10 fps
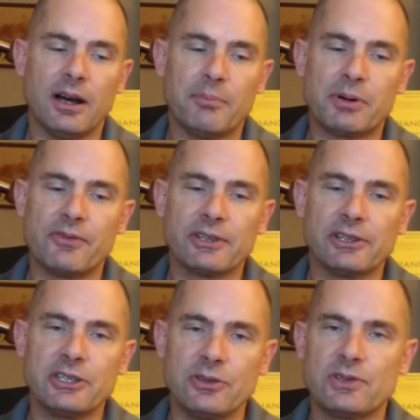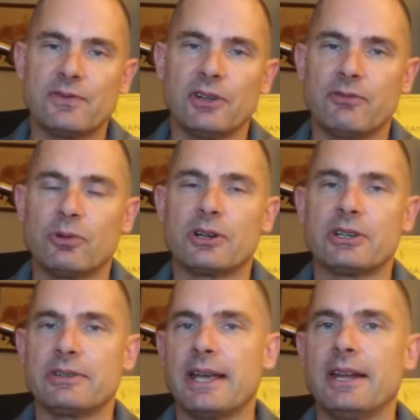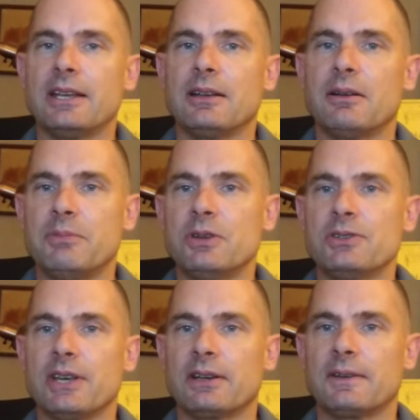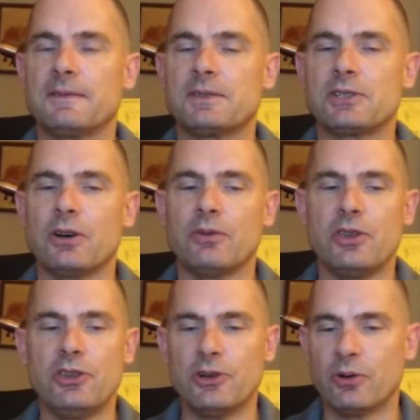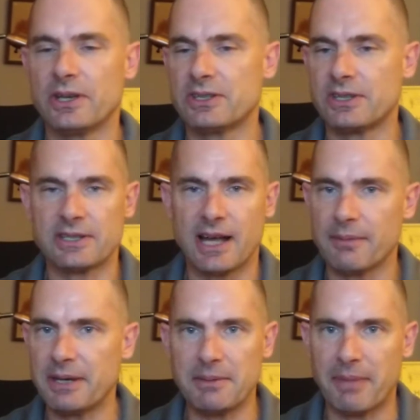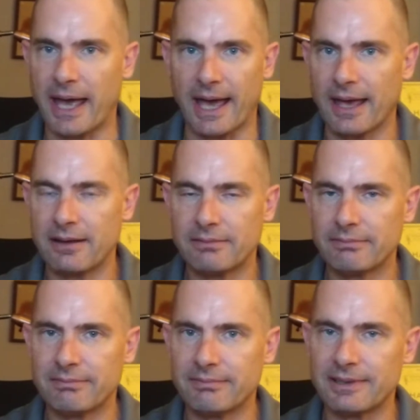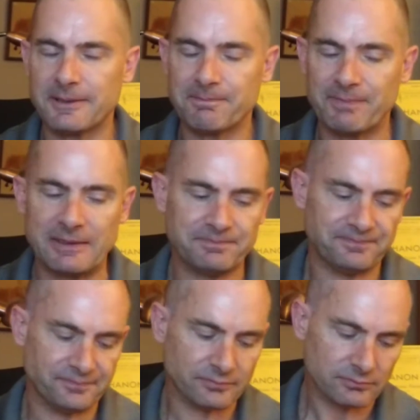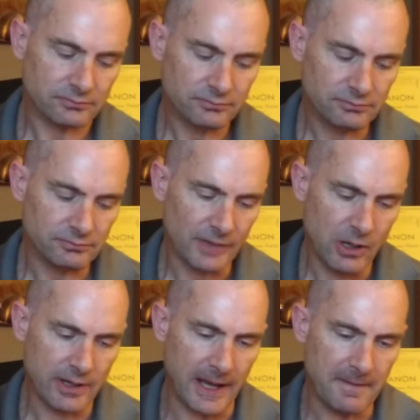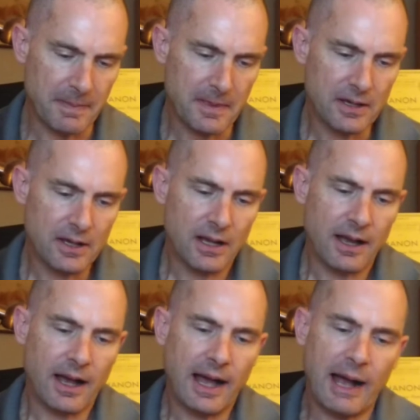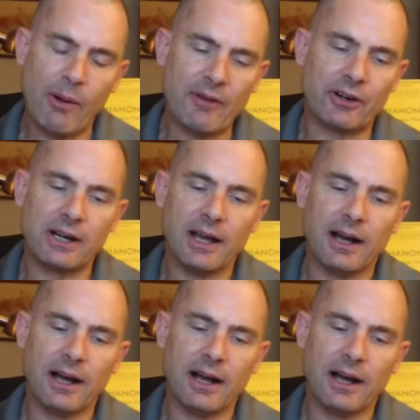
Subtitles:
perfectly useful for creating music. So noise does not mean bad, right? Okay. However,